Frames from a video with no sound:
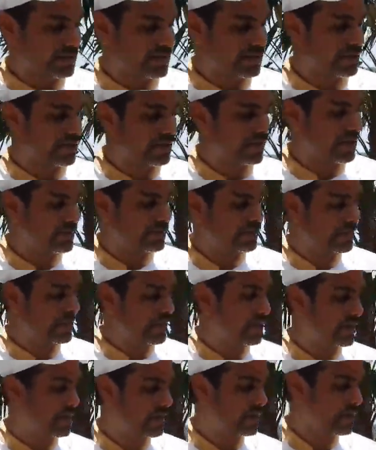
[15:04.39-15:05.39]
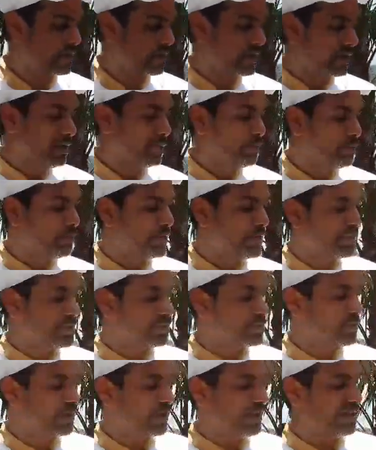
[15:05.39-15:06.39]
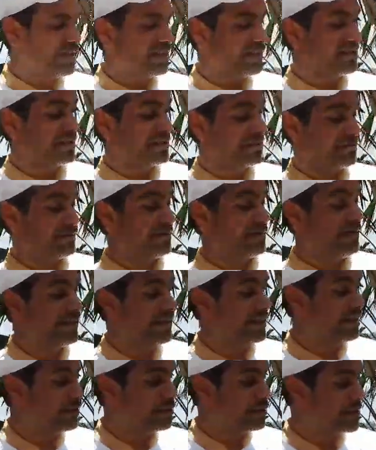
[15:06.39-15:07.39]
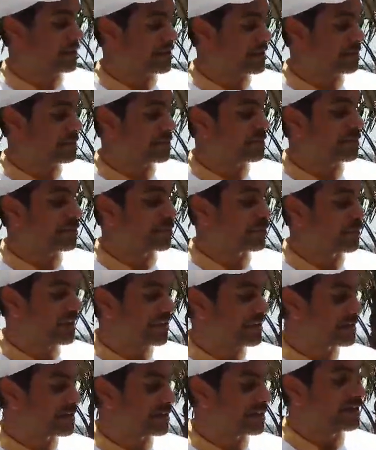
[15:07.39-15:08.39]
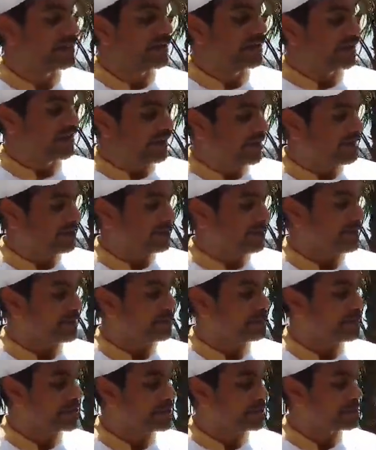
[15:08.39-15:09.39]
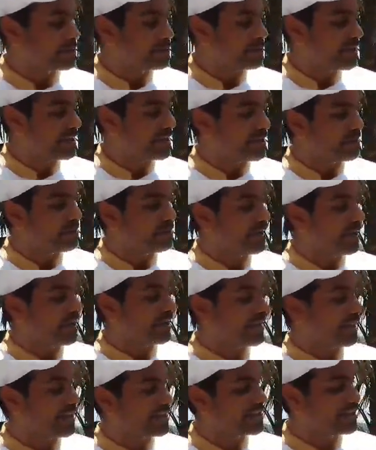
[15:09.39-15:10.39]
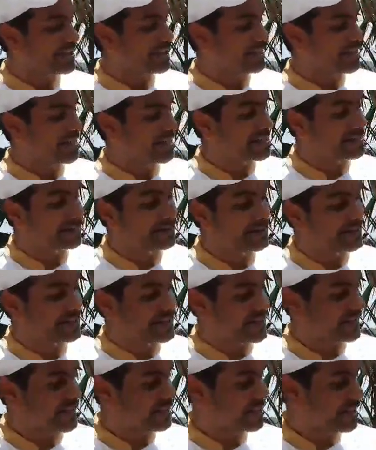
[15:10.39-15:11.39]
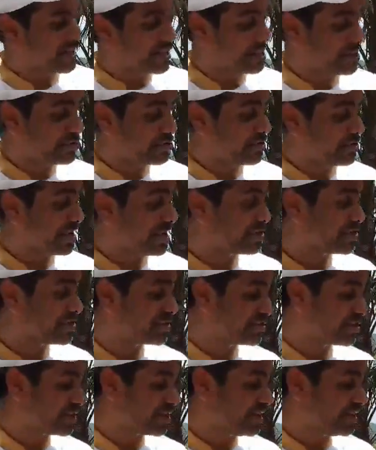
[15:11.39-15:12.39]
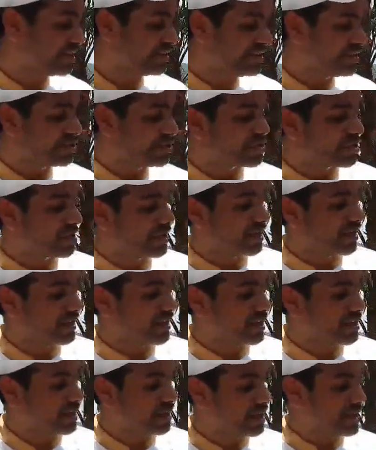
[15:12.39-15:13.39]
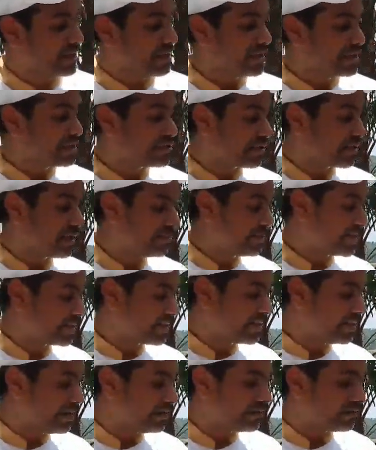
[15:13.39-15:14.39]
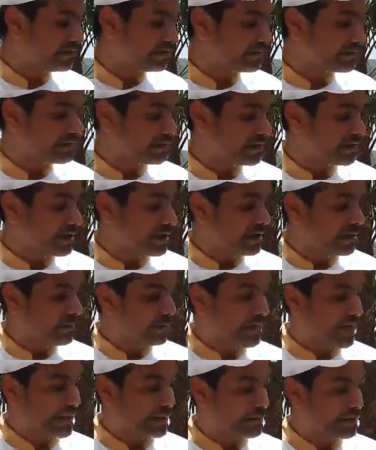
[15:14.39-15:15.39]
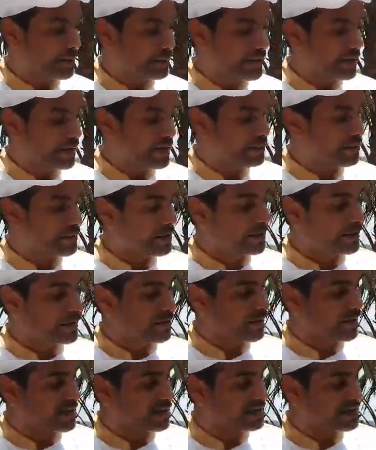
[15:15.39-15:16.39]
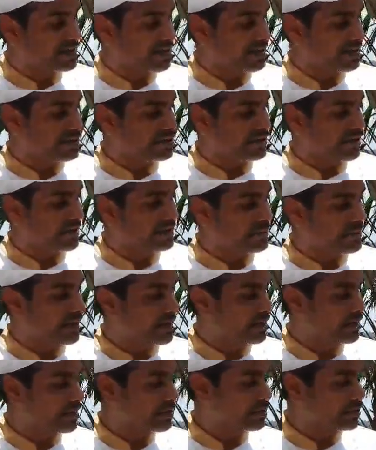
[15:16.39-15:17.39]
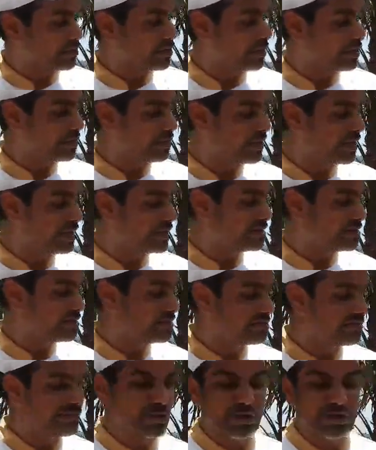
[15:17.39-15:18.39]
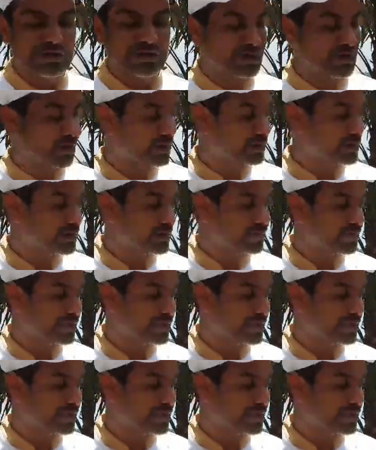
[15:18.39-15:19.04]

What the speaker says: Nutmeg, bishop's weed. I didn't know bishop smoked weed. Anyway, bishop's weed, malic acid, asafoetida, dry ginger, chili, dry mint leaf, black pepper, pomegranate seed, dry mango, cumin, rock salt,